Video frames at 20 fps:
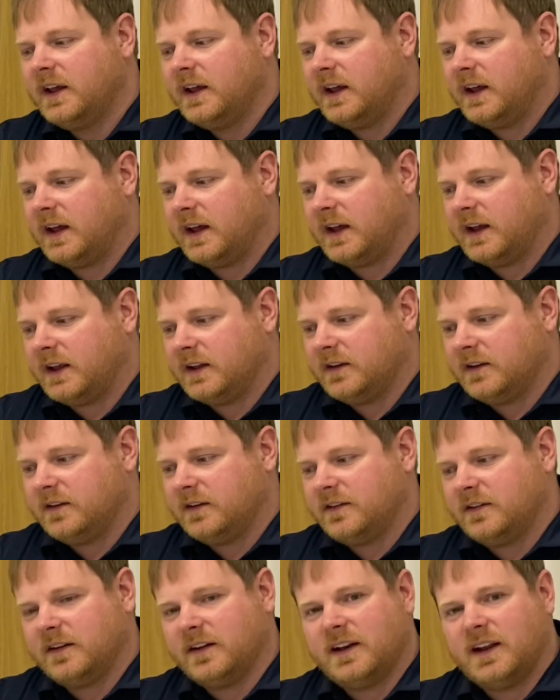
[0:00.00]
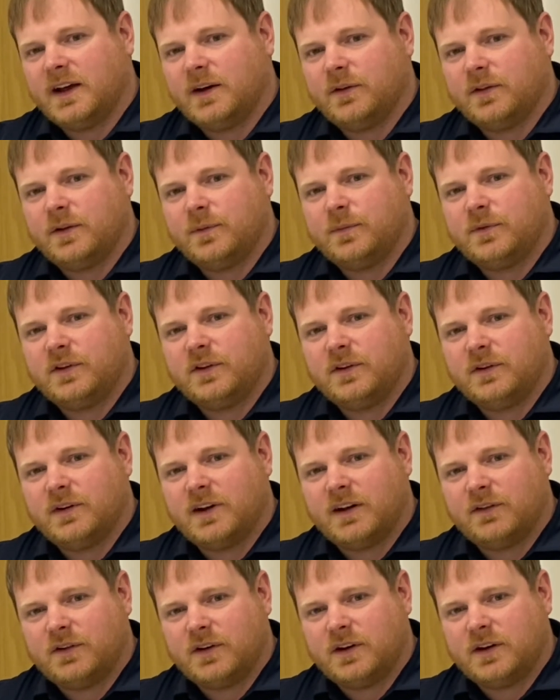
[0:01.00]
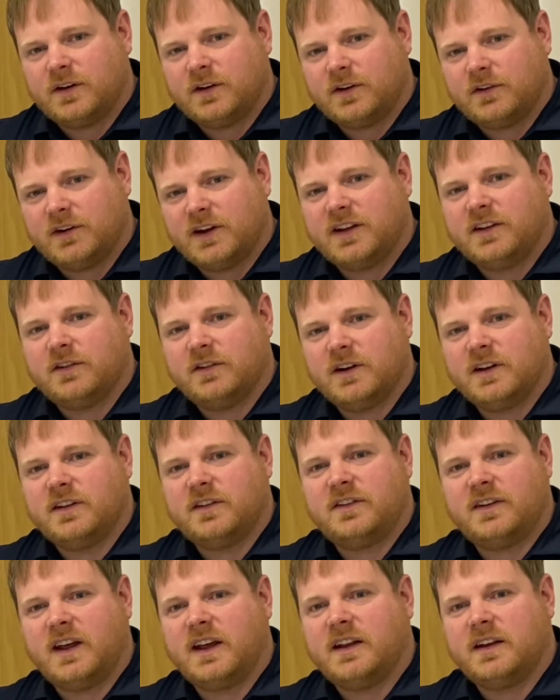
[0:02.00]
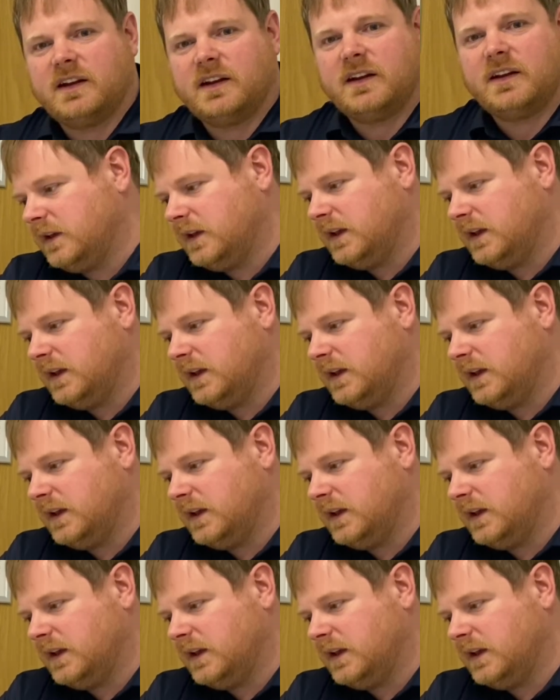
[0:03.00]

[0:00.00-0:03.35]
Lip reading: and allow them to have a greater understanding.